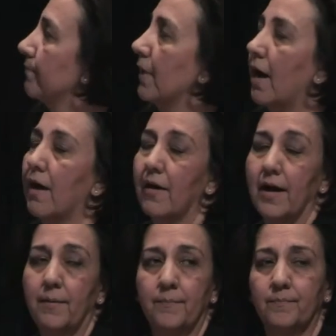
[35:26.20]
All right.
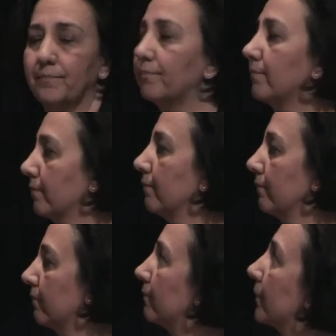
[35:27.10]

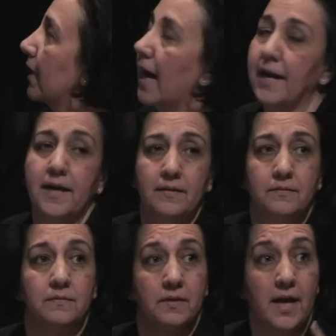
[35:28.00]
Got it?
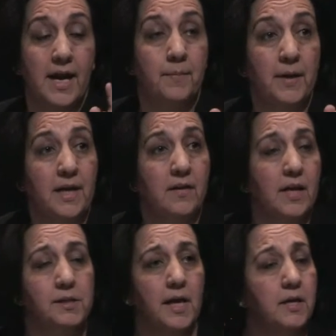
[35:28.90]
And I mean
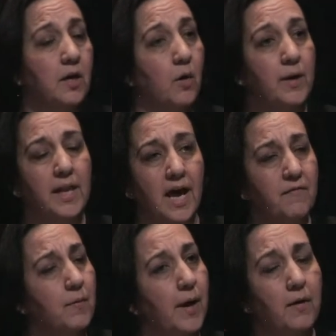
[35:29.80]
this, we laugh
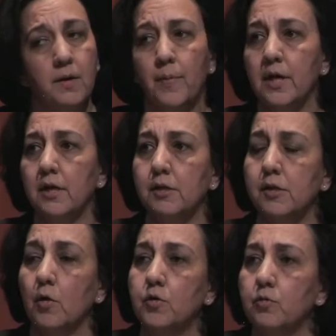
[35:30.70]
about it, but it is
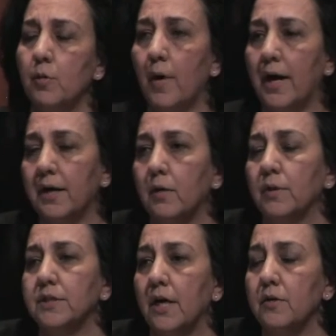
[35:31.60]
so true. Monica will
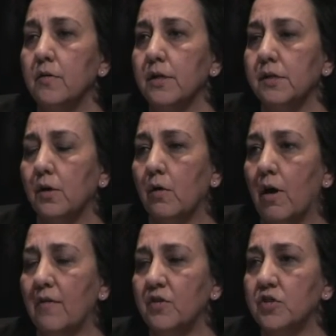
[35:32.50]
tell you this in her
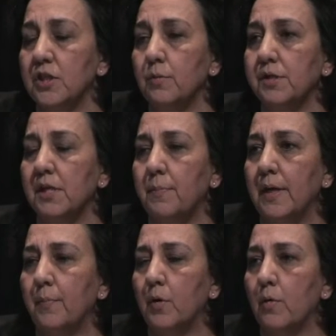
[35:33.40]
office. She will see
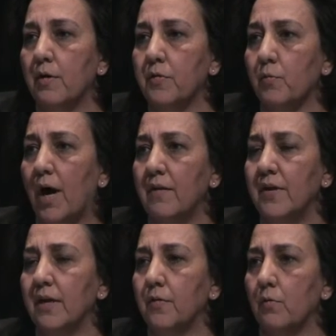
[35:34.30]
people who are
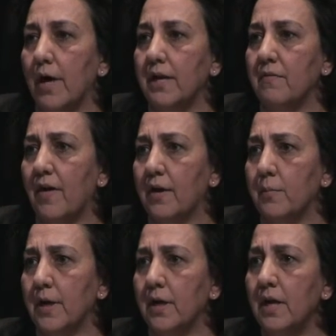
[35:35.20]
thriving in the right
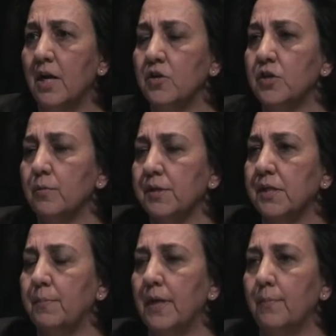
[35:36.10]
environment. She will
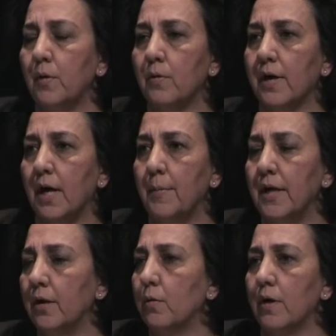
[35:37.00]
see people who are coming
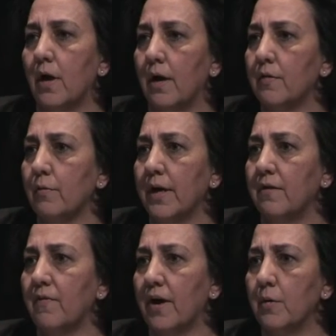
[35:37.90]
in who are not in the right
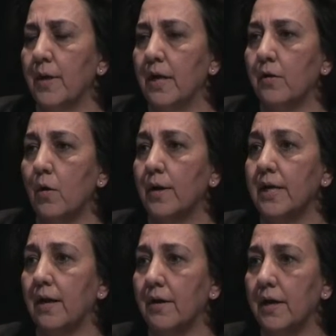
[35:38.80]
environment and are going
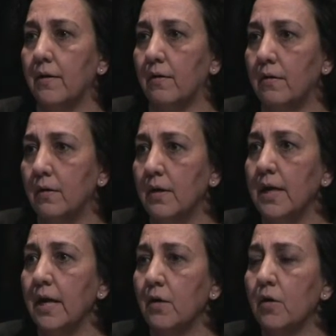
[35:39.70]
downhill.
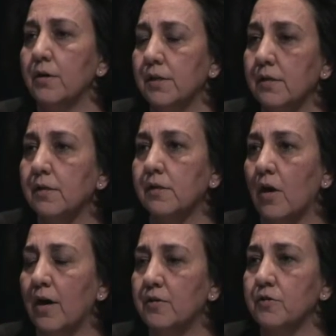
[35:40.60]
It hurts us as
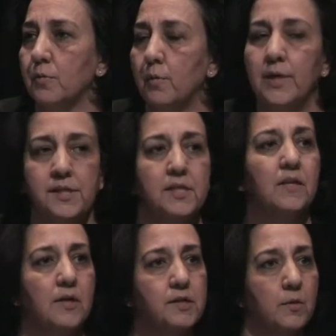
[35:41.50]
doctors when we see
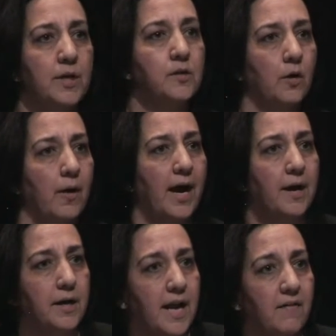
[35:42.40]
this and we don't know how
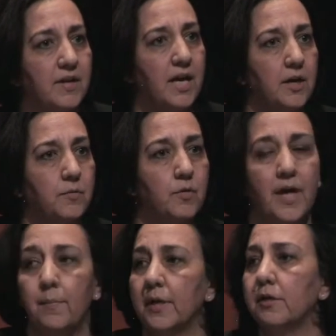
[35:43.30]
to navigate through
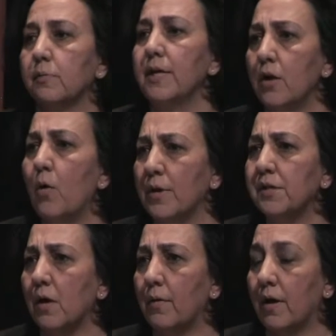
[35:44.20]
that because we know what's
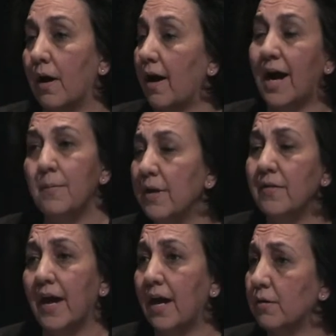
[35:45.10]
going on. I'm in
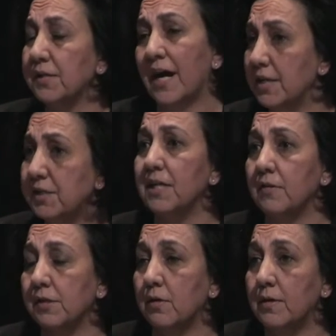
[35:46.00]
the house. I see
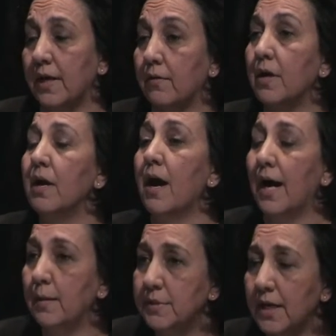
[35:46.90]
this go down.
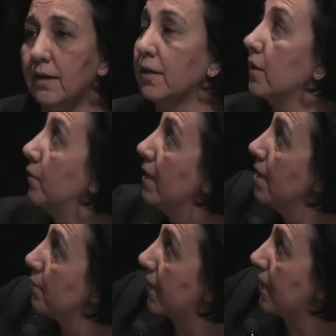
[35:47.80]
I am telling you,
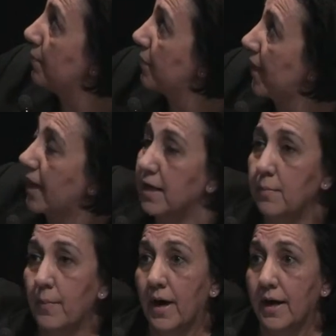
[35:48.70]
keep that
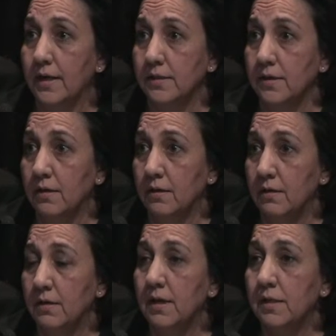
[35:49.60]
in mind.
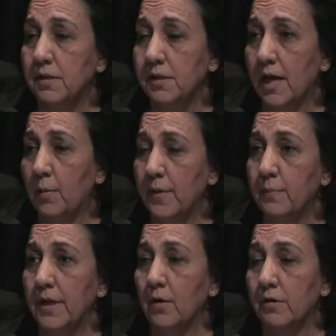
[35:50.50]
Is this helping
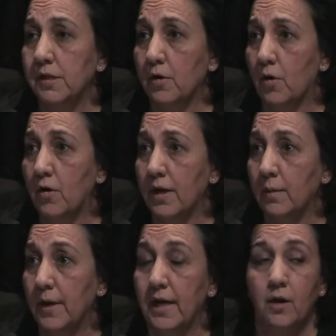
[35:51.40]
me or is it hurting
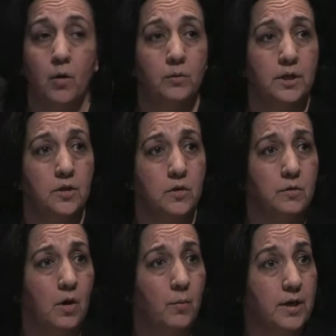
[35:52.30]
me? And only you
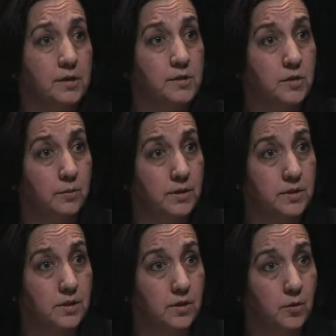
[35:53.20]
know what it's doing
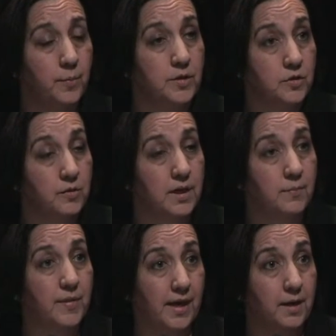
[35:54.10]
to you, but you
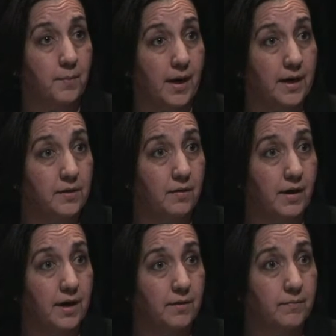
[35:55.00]
keep that in mind, all right?